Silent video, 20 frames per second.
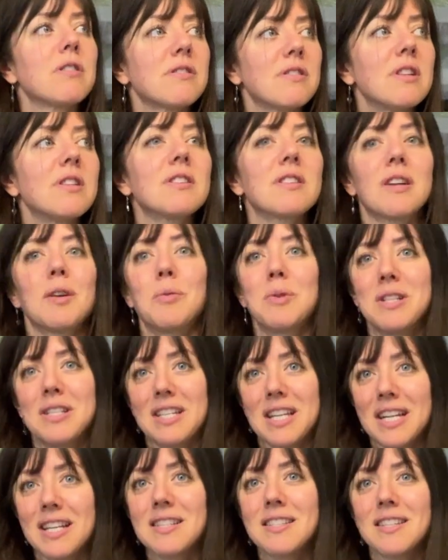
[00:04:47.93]
since I went
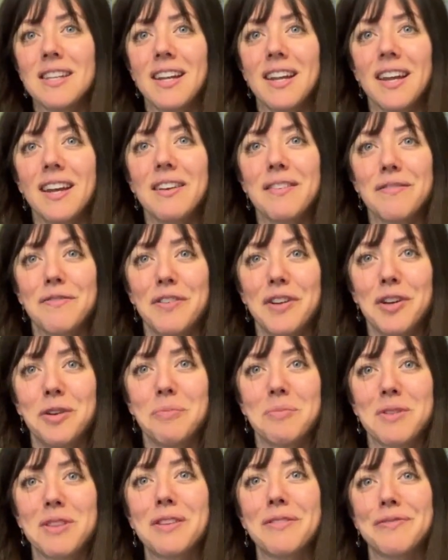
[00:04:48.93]
dancing and
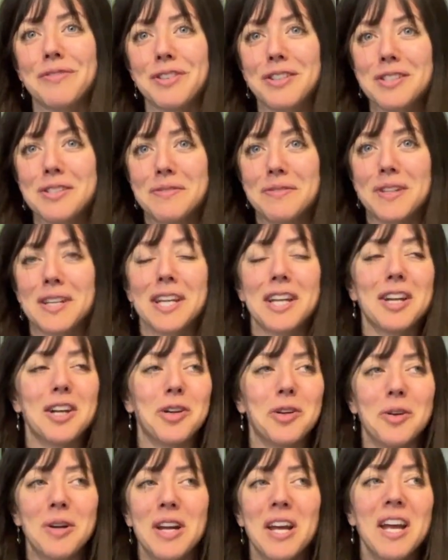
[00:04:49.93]
filmed the first
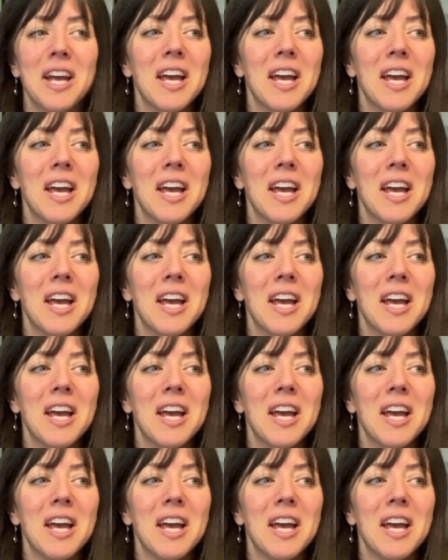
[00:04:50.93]
video,